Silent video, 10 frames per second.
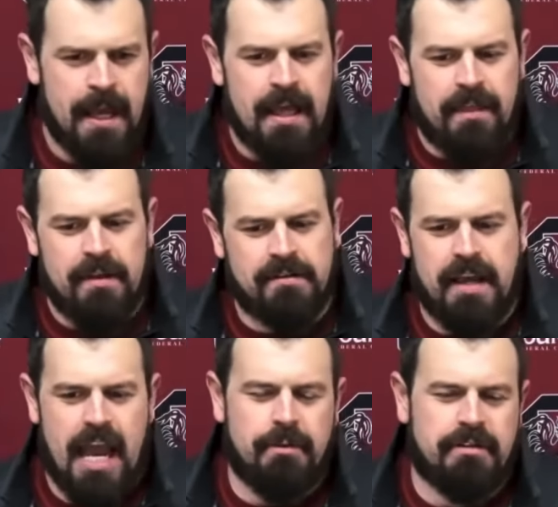This
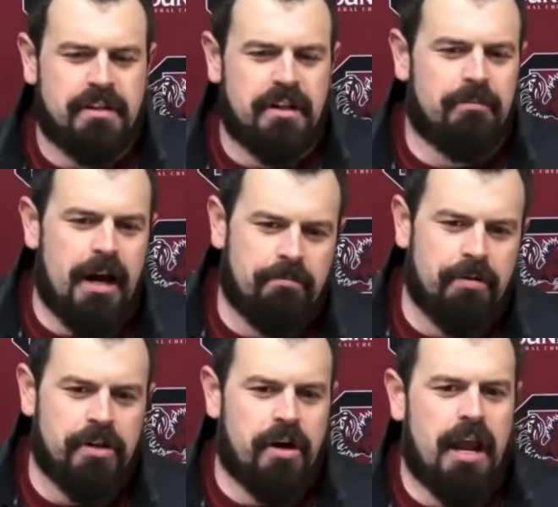game is still about putting
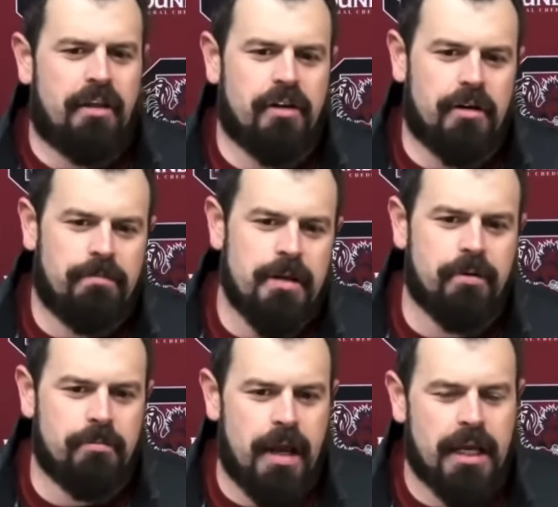your hands on people
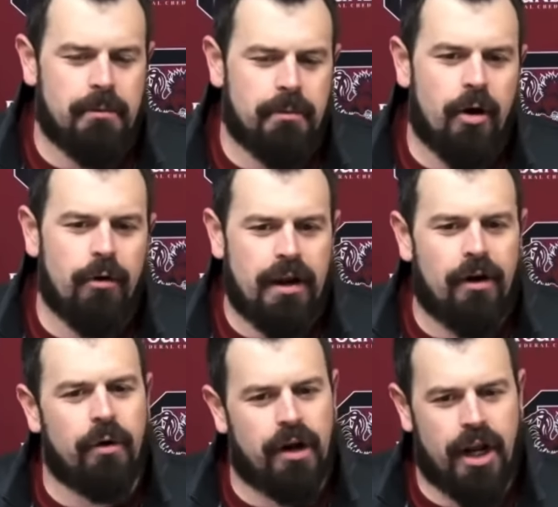and making them go where they don't
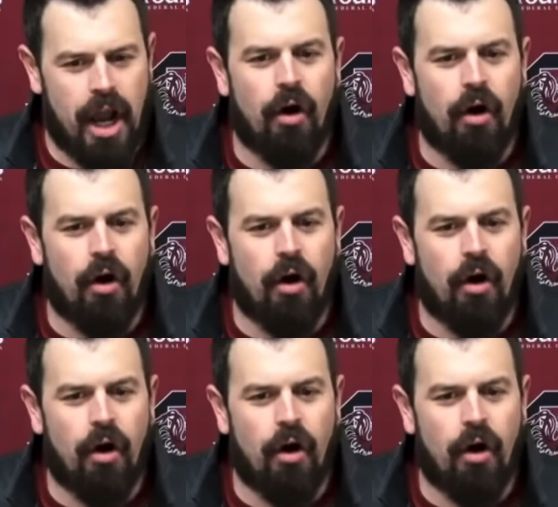want to go.